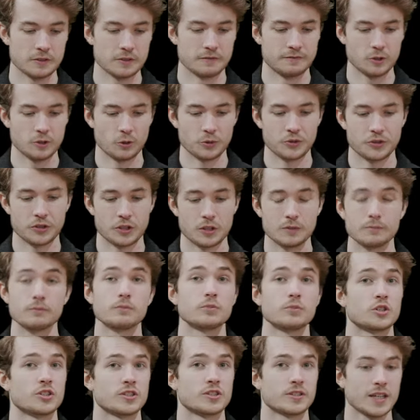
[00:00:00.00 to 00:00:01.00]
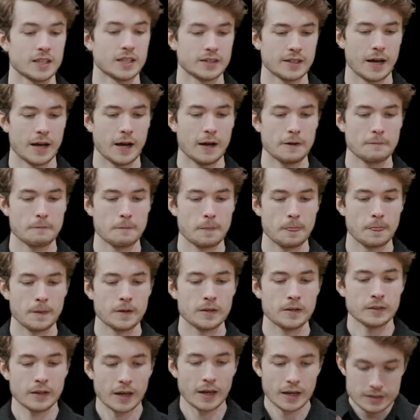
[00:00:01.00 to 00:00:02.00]
to filter, just like that.
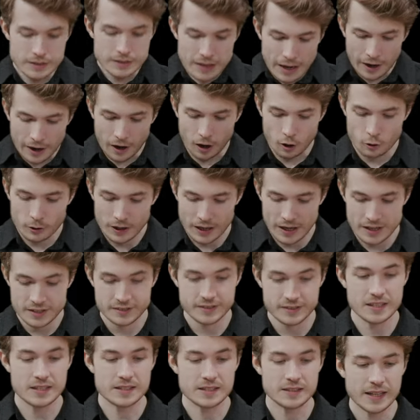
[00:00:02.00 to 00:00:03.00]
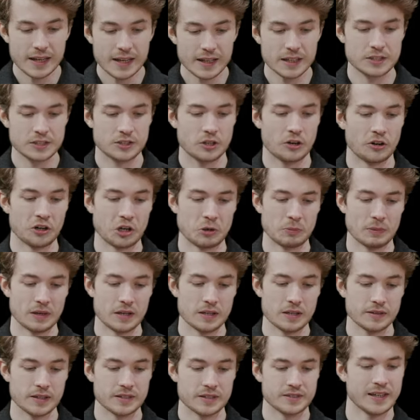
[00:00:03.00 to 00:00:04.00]
And now, as the next
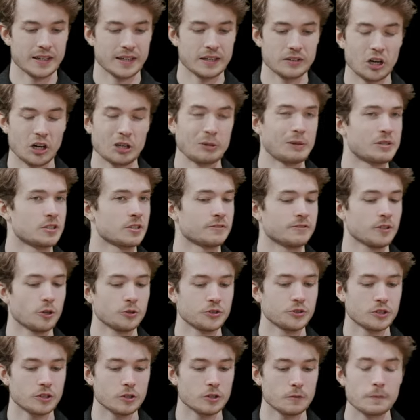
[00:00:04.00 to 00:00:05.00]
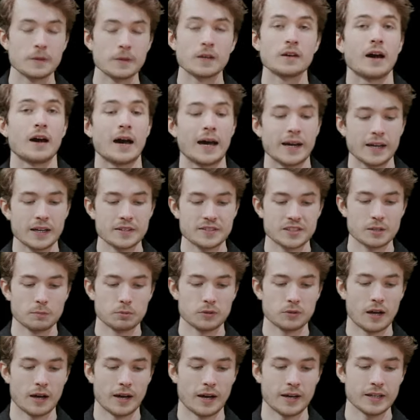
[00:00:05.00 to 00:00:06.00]
argument, the second argument to filter, I can
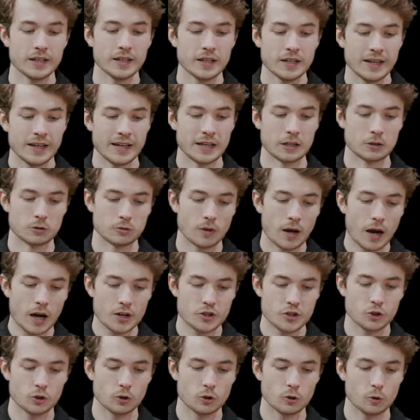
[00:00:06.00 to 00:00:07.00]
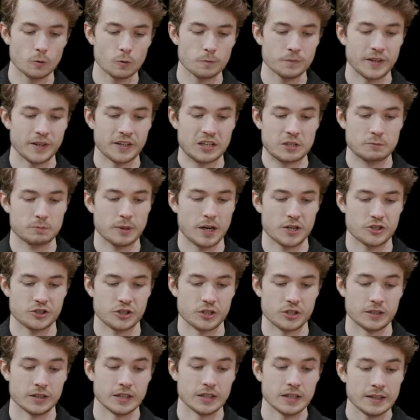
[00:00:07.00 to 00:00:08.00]
supply a logical
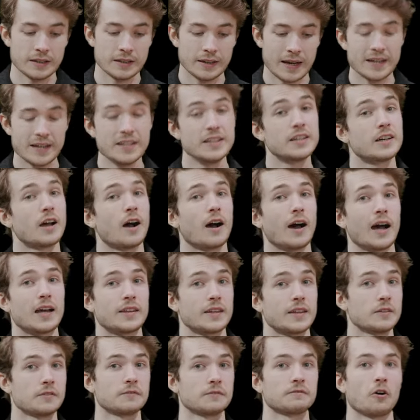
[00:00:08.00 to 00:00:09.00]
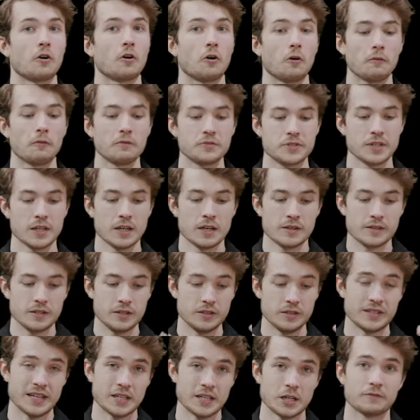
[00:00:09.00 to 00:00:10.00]
expression, any kind that involves
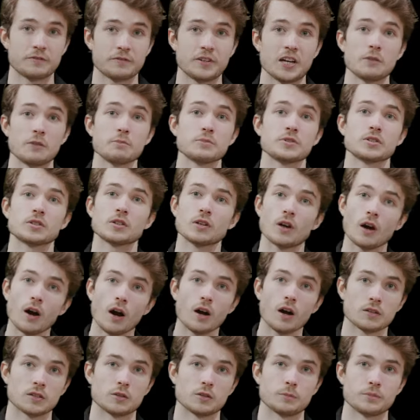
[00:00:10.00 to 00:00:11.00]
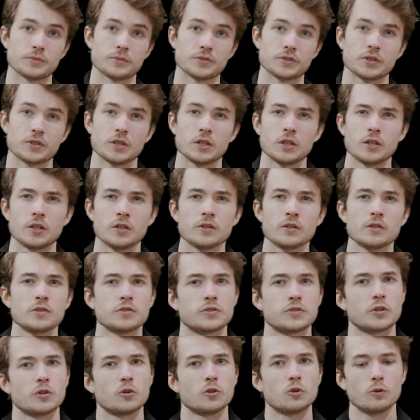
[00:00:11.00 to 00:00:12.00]
the data frame's columns.
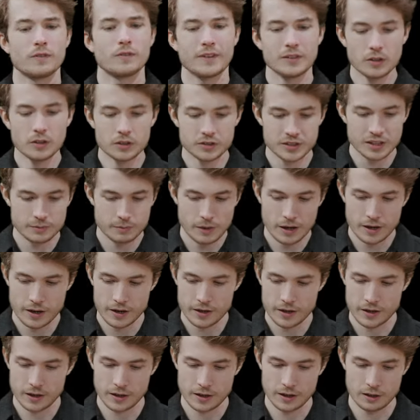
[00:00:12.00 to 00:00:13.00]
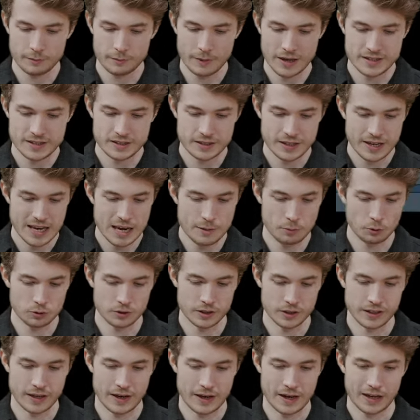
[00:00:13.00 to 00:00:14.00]
So if I looked at my, uh, my
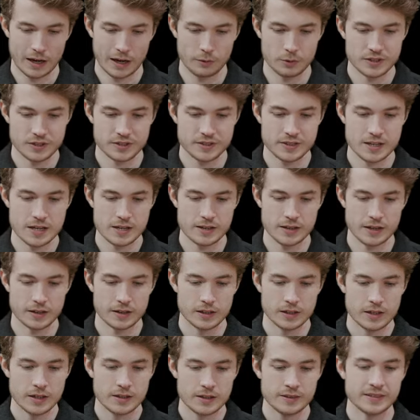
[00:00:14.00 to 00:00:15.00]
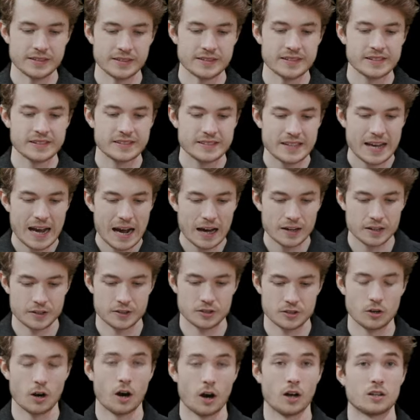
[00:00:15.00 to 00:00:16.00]
table again, I would see that the
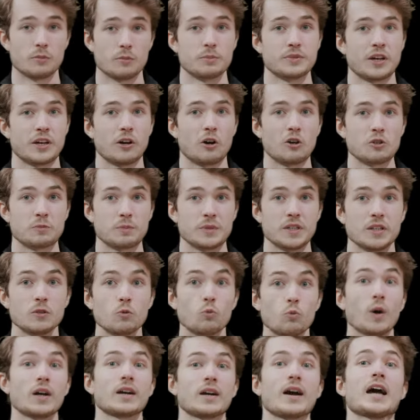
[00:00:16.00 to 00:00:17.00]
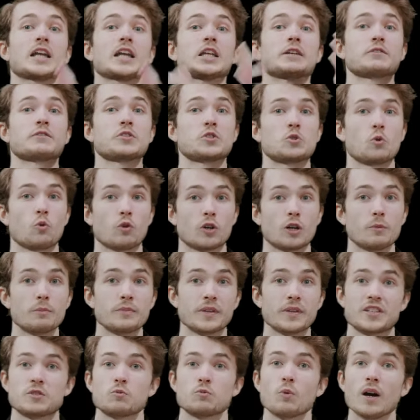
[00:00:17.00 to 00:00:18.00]
status column tells me what kind of
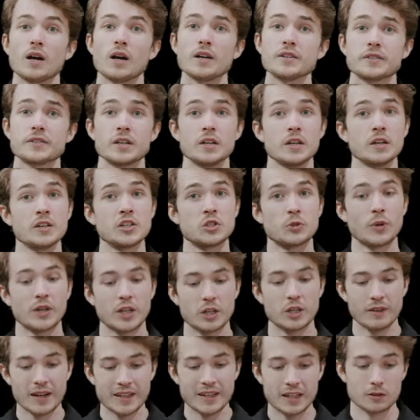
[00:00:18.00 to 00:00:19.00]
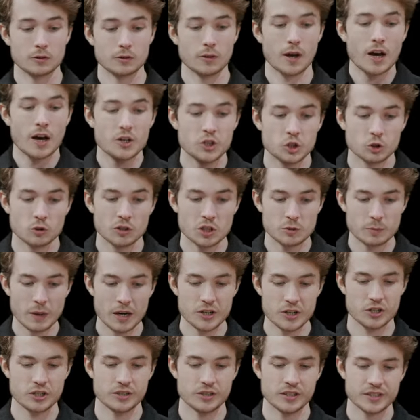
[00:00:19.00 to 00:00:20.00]
storm this was. So I could write a logical
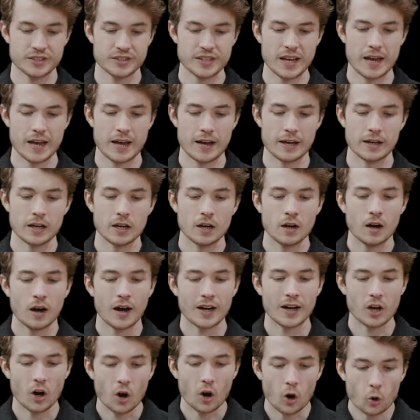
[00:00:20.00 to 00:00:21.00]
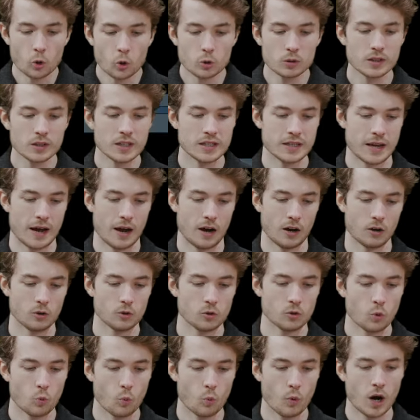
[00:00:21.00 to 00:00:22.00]
expression to say, I only
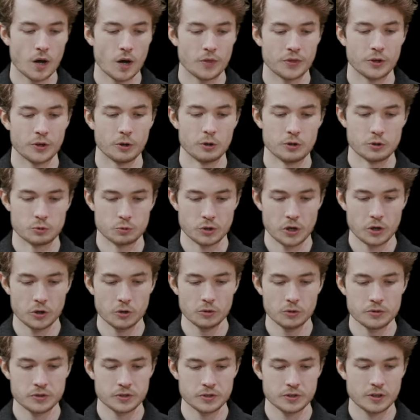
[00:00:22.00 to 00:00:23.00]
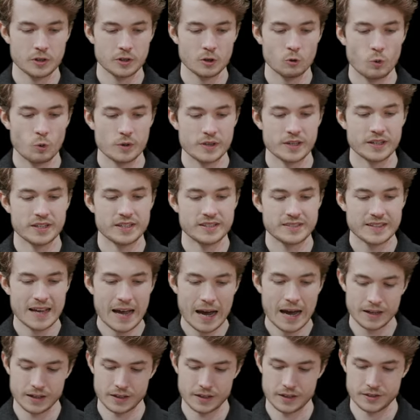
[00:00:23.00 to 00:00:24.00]
now want those rows where the
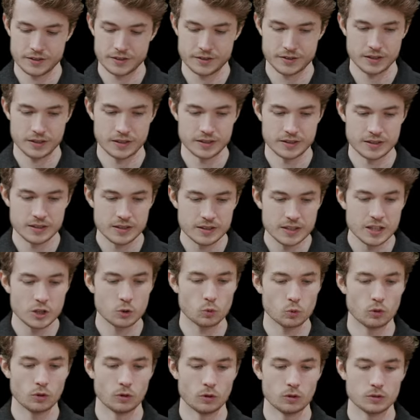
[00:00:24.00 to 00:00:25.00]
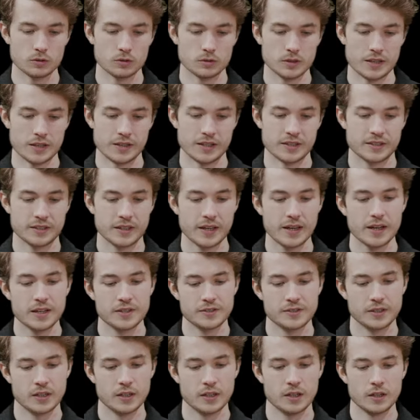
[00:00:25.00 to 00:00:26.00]
status is equal, in this
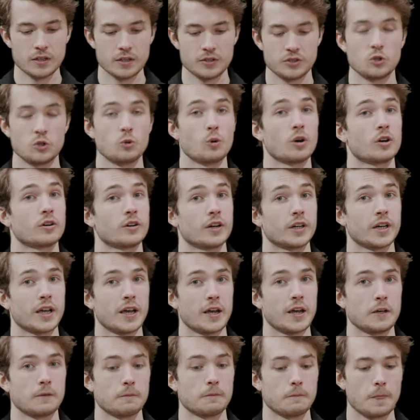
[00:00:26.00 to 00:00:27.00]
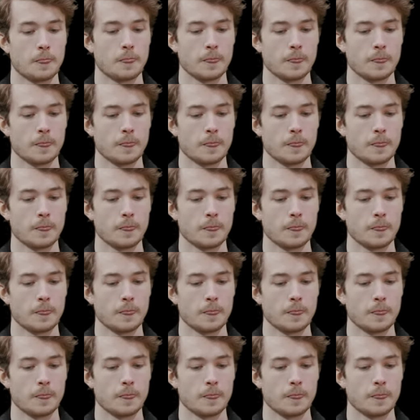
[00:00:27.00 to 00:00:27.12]
case, to hurricane.